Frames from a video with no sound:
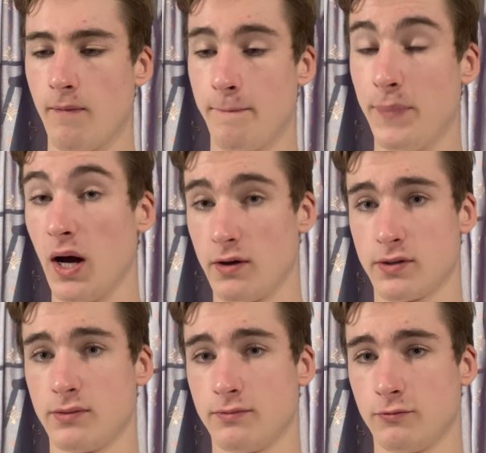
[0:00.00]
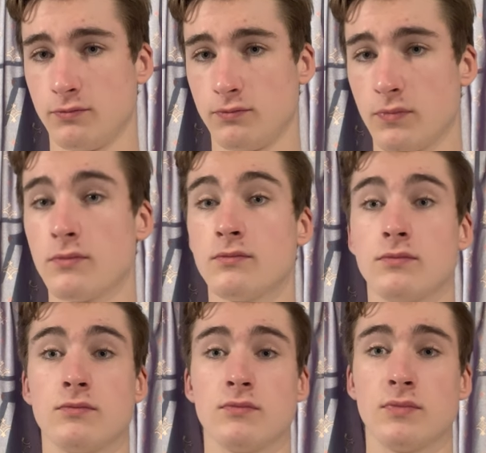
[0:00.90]
But,
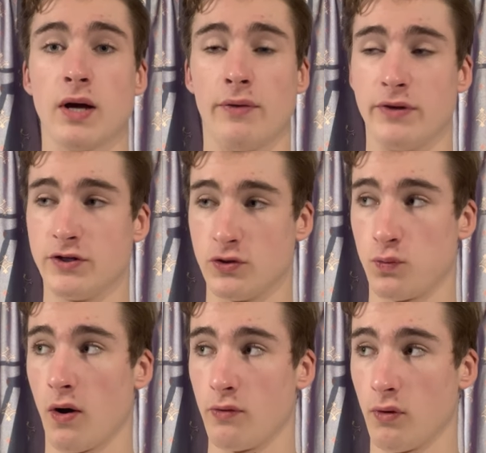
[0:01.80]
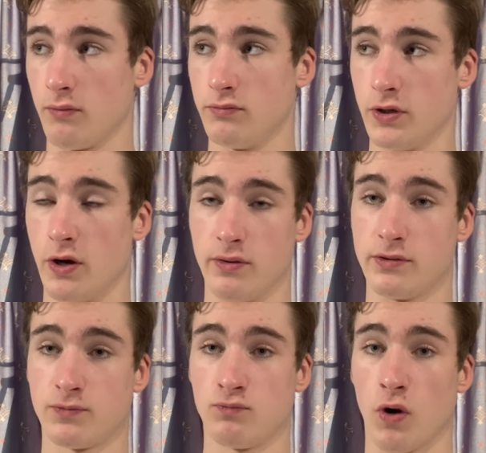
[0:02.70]
and this is rather,
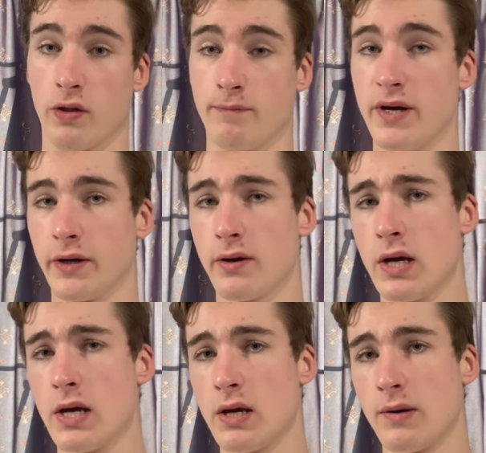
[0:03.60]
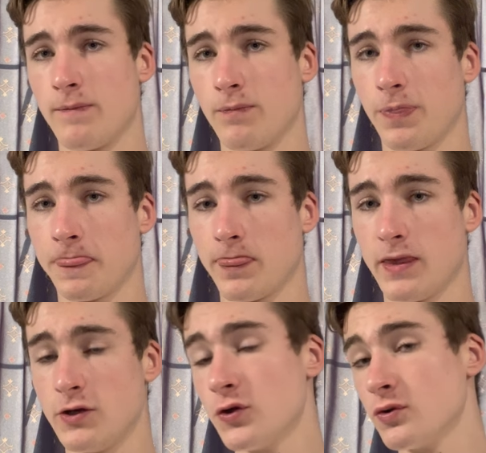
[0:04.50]
it's rather big,
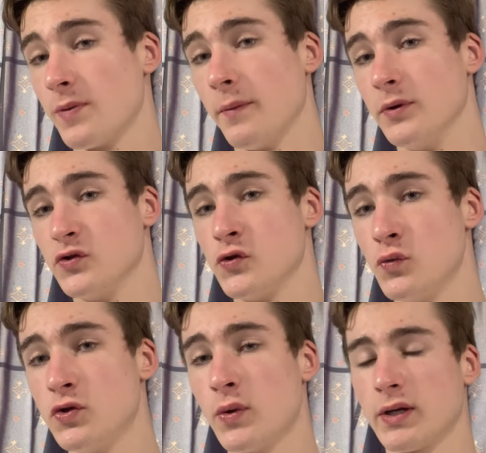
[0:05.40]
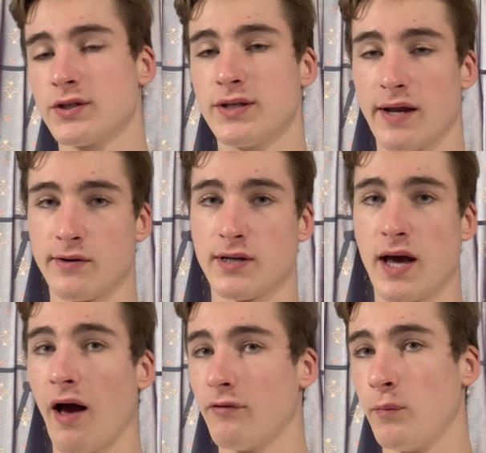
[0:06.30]
these newspapers do, to an extent,
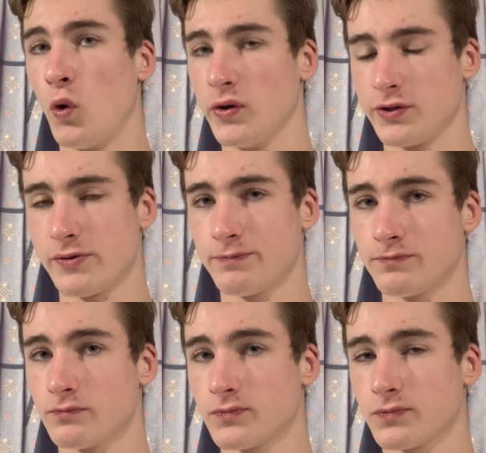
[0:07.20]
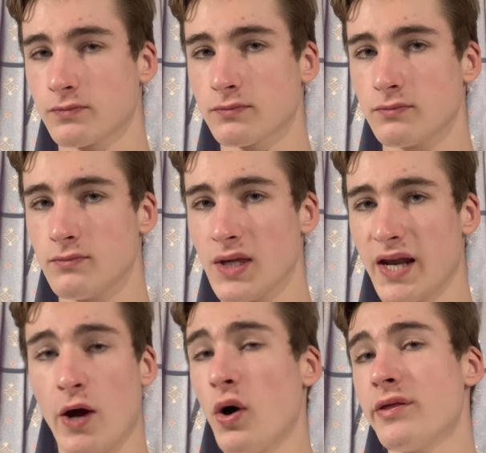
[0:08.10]
have a point.
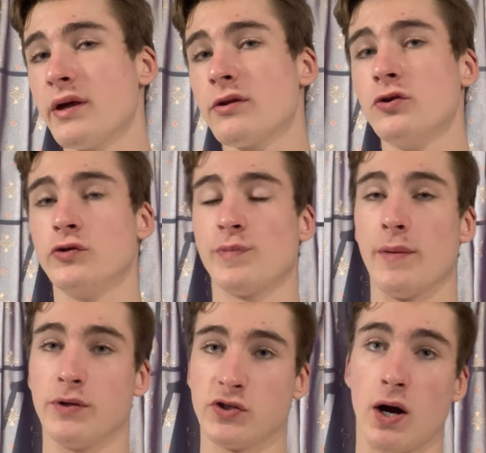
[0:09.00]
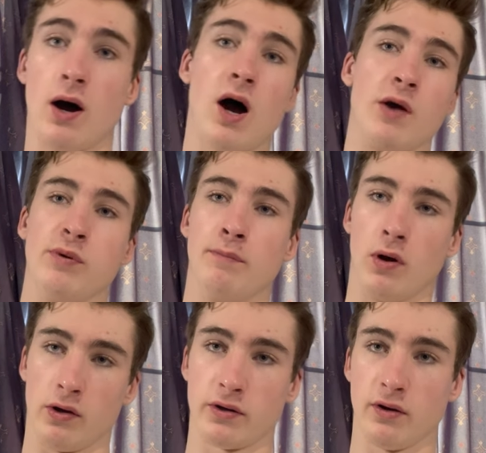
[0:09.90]
Now, I think the newspapers are
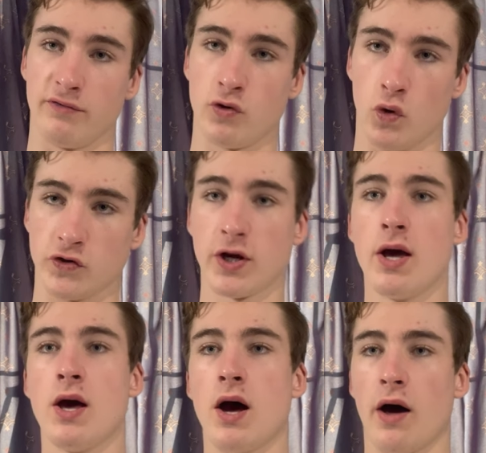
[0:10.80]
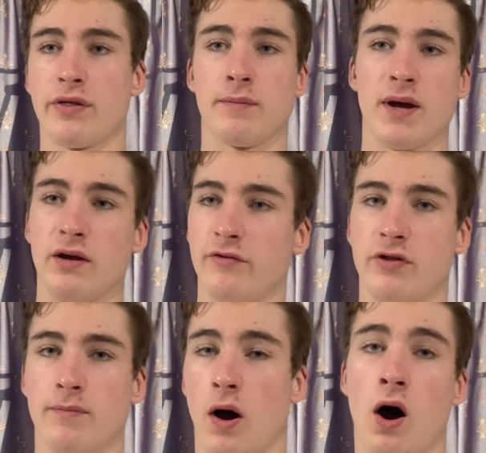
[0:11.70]
hyperbolic, of course. I think many of
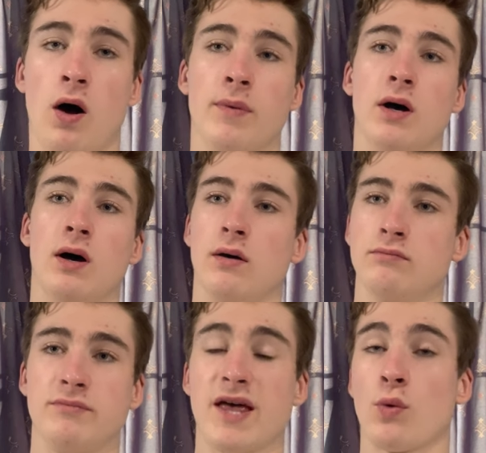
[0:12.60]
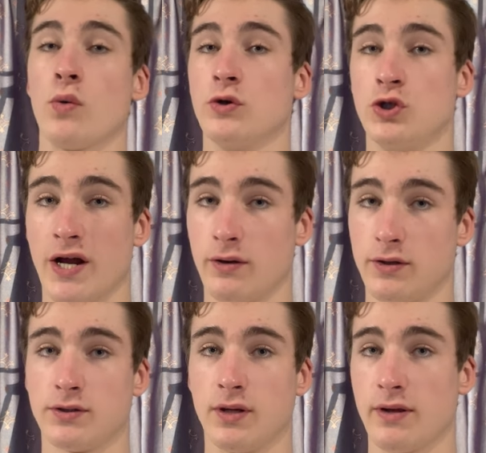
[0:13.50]
them harbour their own
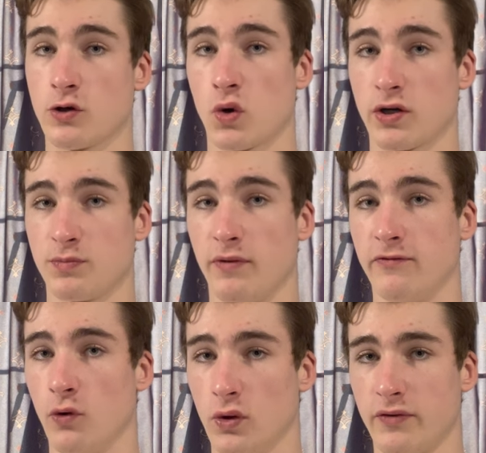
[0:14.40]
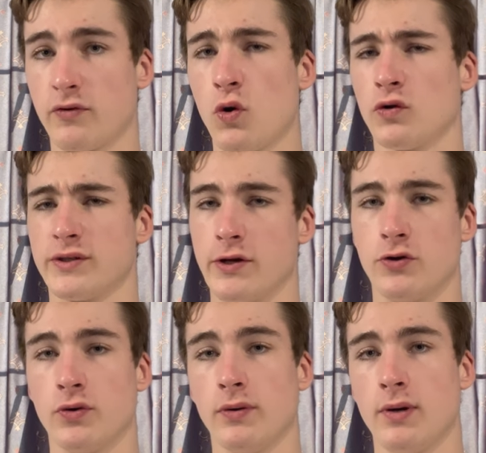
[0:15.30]
agendas that they're trying to put forward. Of course they
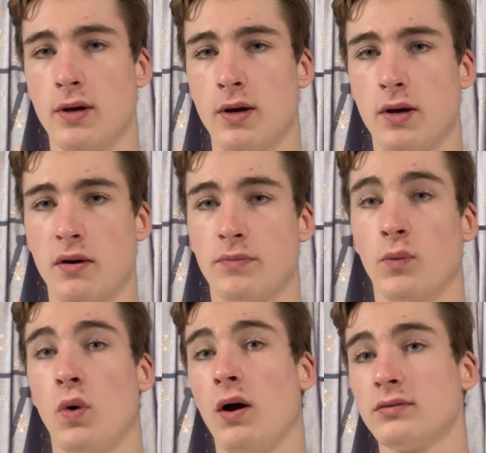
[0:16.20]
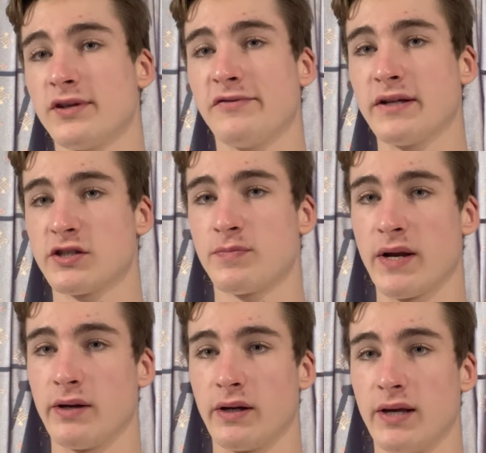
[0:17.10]
do. But while defence
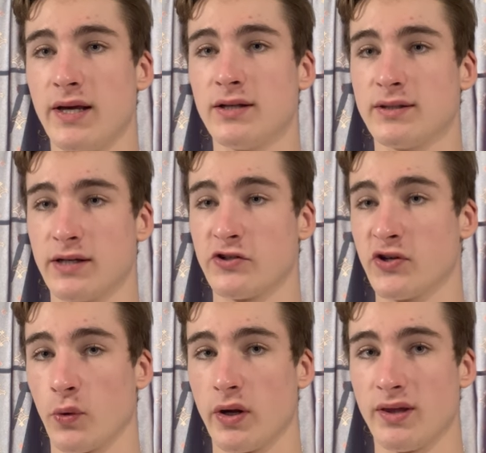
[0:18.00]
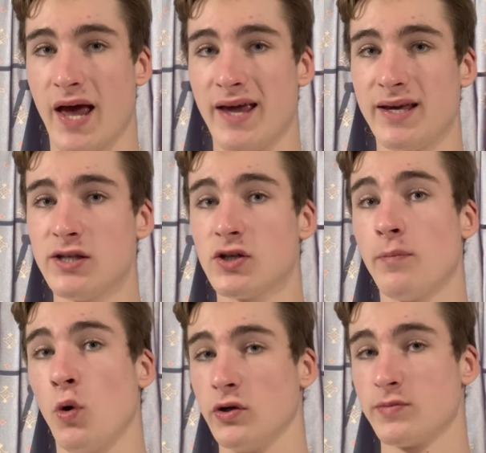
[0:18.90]
spending is necessary, there is a
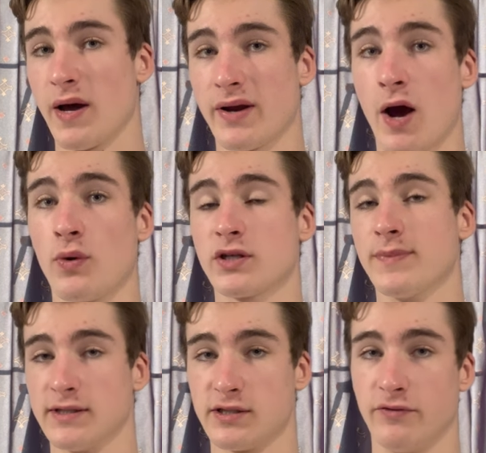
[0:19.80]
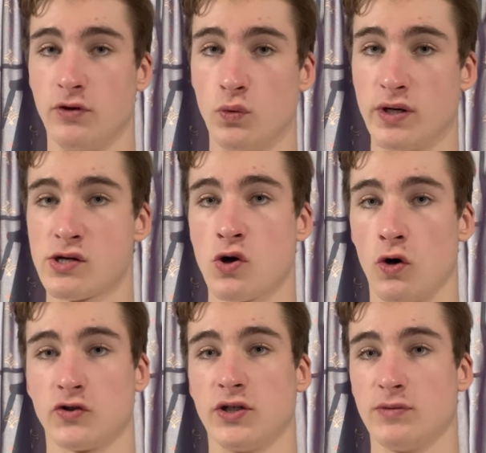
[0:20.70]
point about how expensive unit
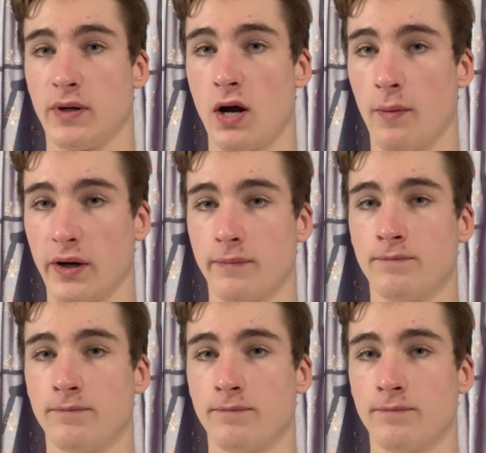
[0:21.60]
cost is becoming.